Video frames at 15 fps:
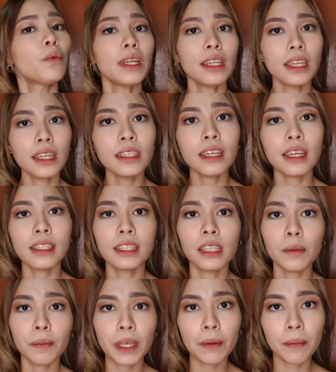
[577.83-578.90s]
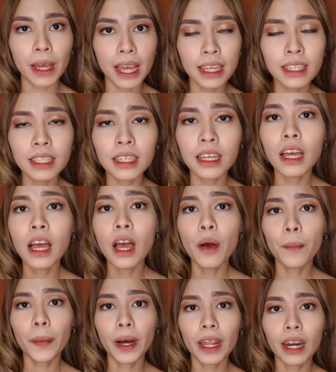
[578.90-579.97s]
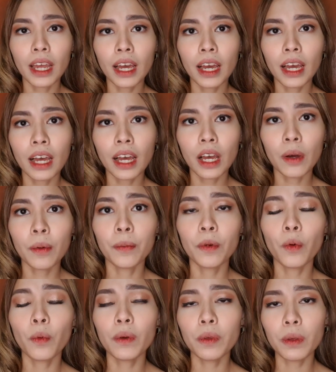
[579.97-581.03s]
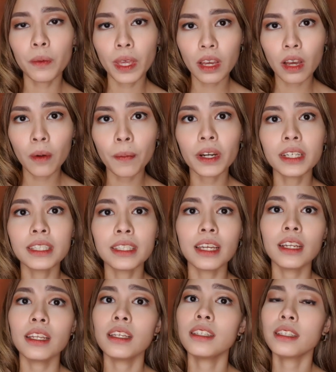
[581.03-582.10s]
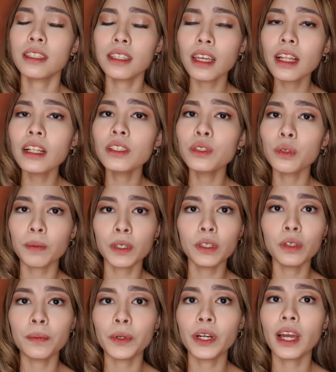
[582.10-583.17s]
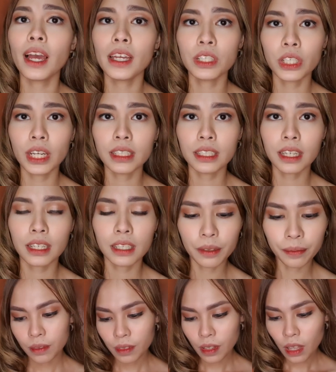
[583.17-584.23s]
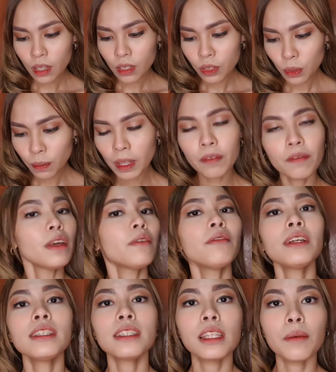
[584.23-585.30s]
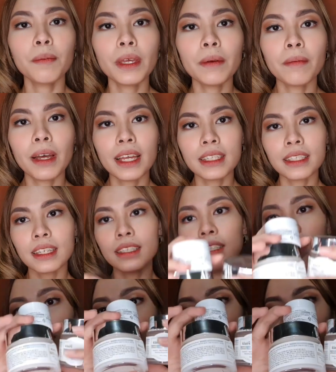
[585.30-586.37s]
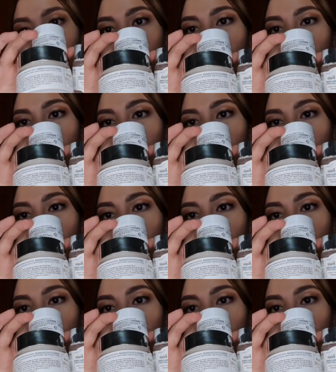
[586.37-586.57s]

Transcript: we need a sleeping mask para when we wake up, our skin is still super duper hydrated. So my favorite sleeping mask is this